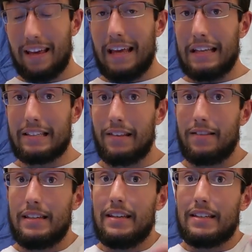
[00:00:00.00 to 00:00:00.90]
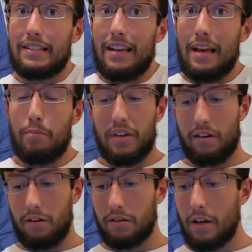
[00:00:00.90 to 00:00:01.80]
is the same
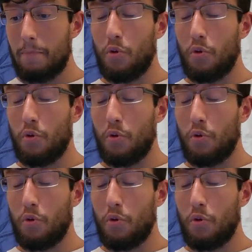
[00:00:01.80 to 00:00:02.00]
because